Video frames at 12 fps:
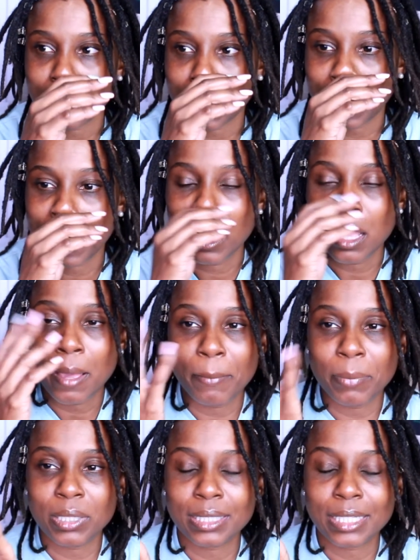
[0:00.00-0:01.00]
Like,
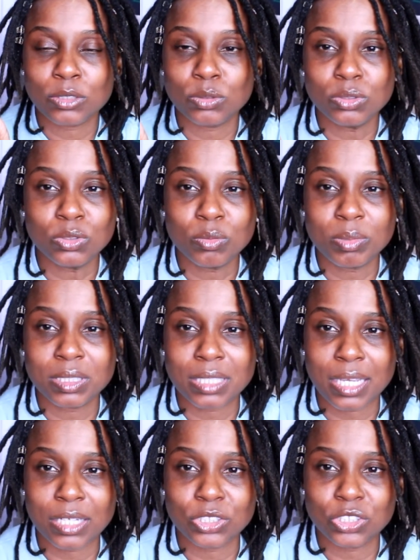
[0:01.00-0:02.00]
but like YouTube is
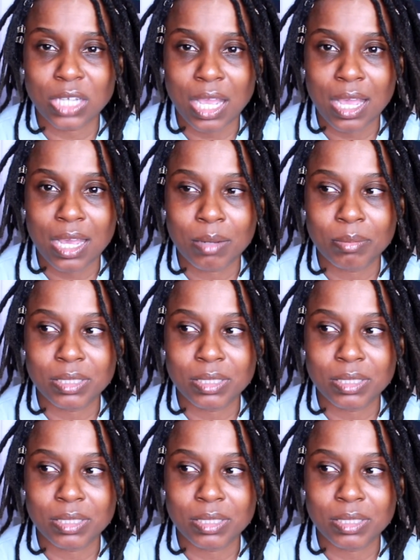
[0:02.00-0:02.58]
like a job.